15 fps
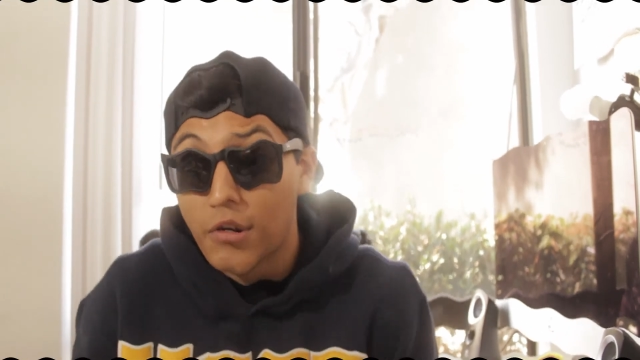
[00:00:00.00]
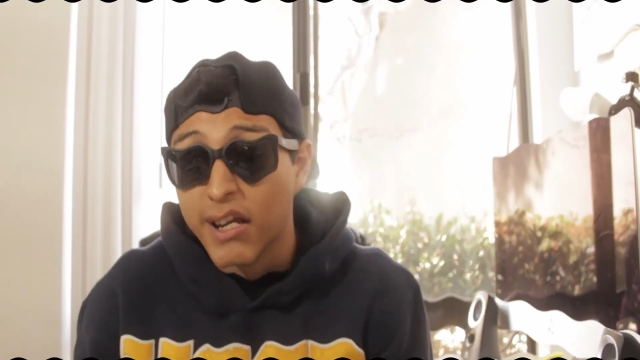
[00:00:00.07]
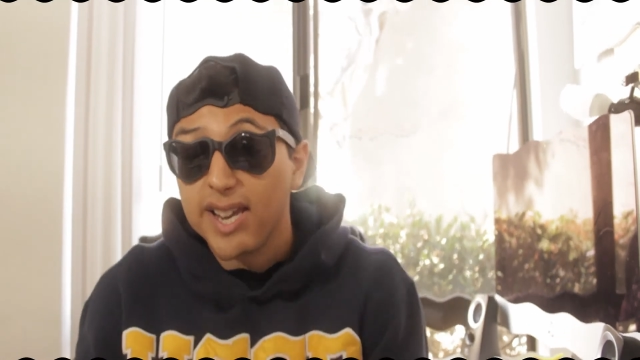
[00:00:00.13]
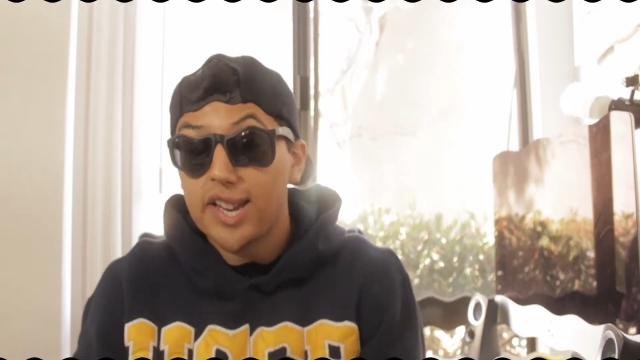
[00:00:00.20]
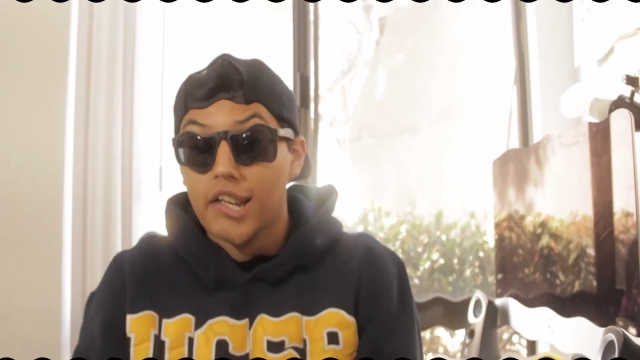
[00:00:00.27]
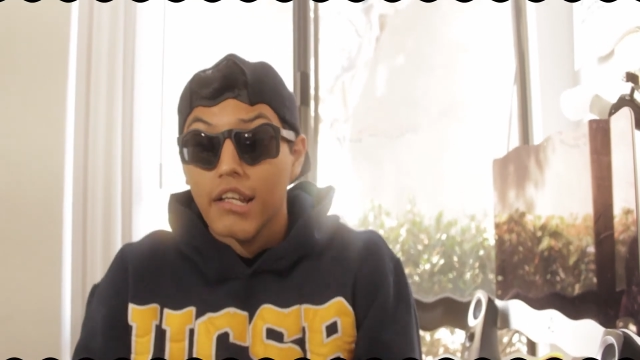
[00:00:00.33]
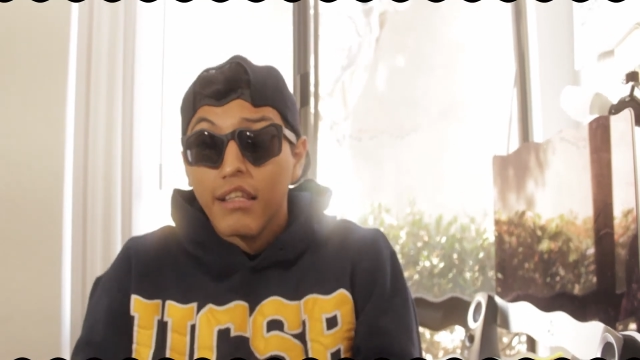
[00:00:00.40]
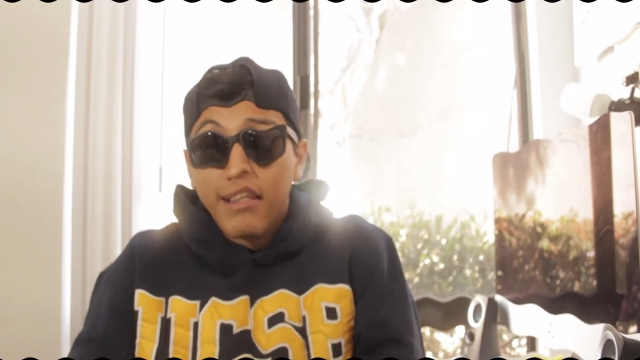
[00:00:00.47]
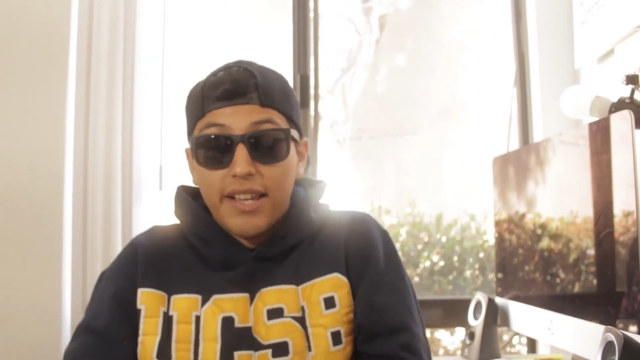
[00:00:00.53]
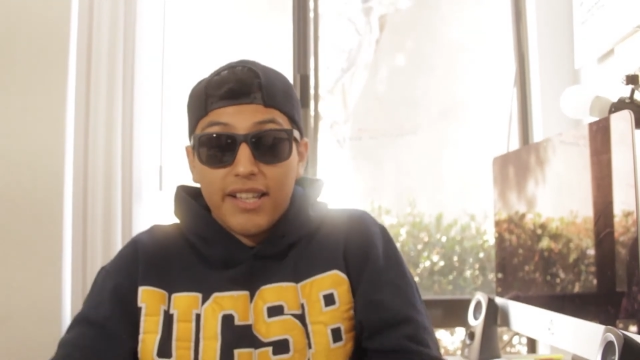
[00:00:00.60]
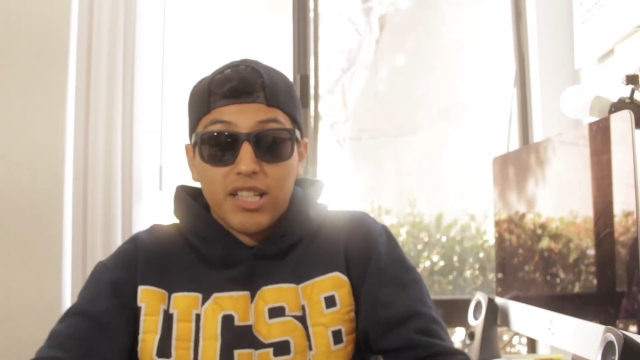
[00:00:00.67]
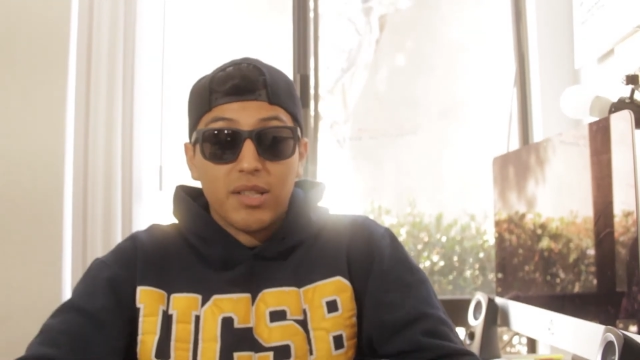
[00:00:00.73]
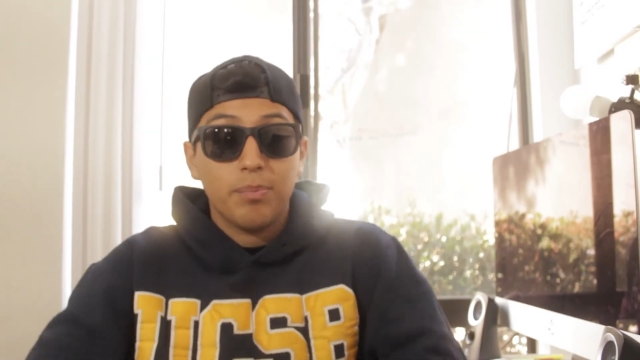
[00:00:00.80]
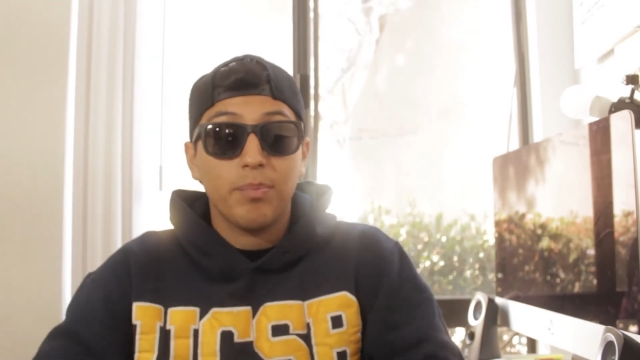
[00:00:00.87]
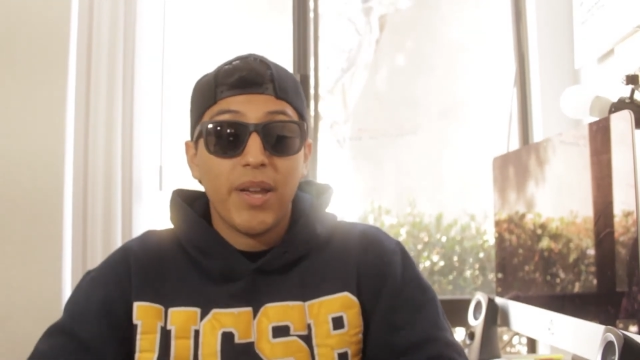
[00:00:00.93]
right? Like
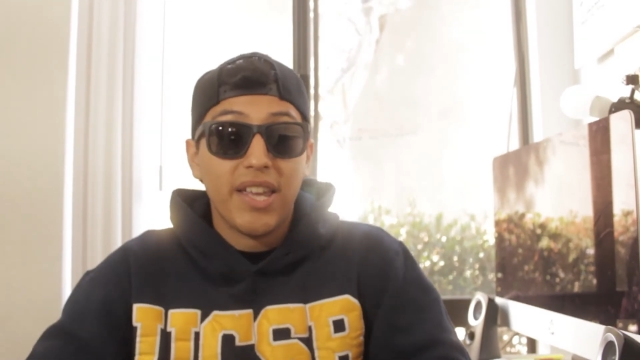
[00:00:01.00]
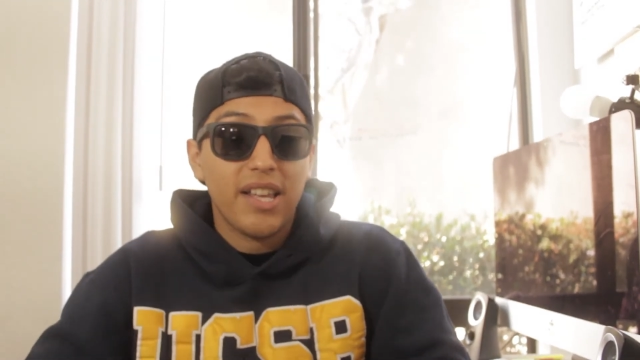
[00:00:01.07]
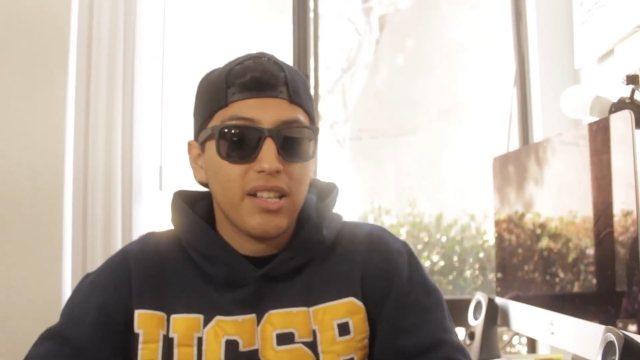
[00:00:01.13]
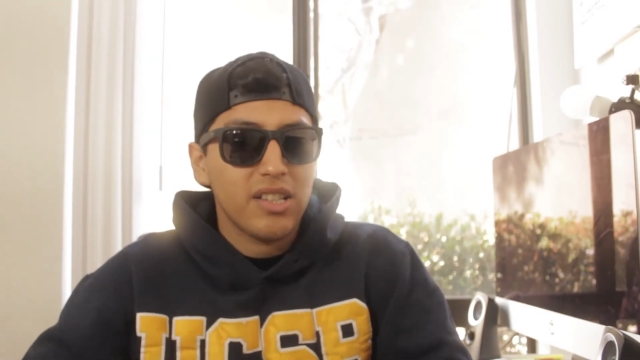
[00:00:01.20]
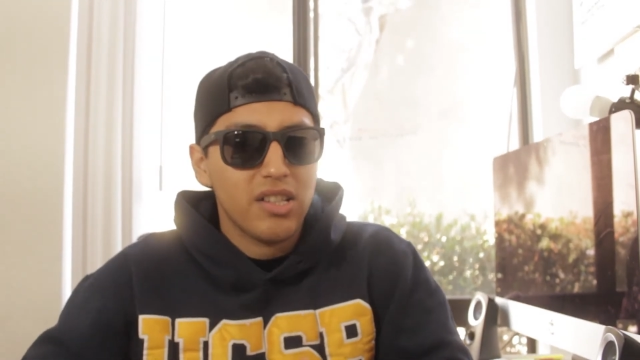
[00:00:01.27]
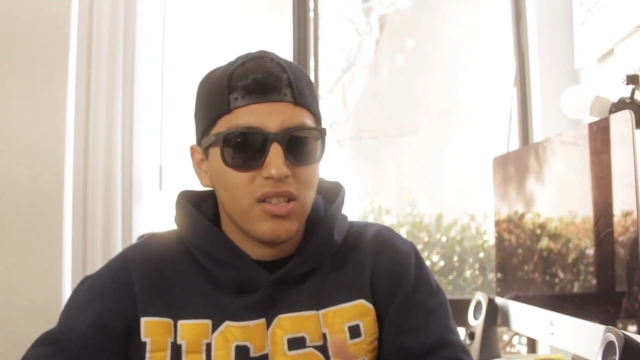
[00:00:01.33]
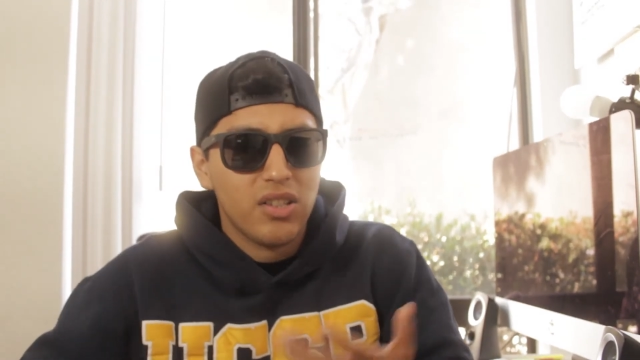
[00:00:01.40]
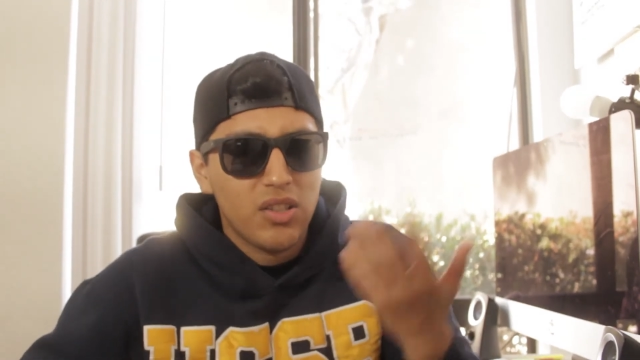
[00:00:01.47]
it's making